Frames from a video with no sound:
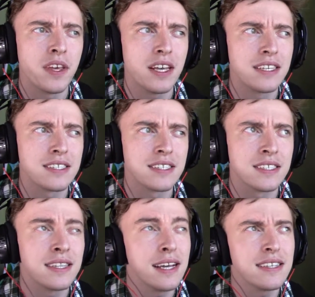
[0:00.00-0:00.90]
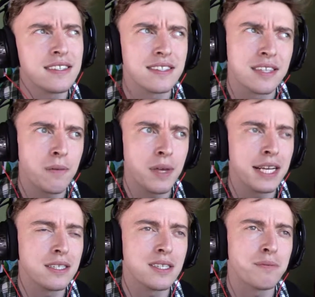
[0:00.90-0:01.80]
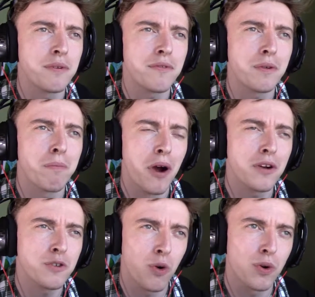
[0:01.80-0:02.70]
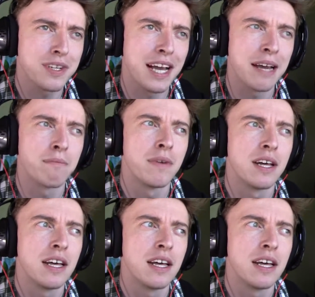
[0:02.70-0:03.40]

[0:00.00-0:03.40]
is nice in some cases, but for a parkour game,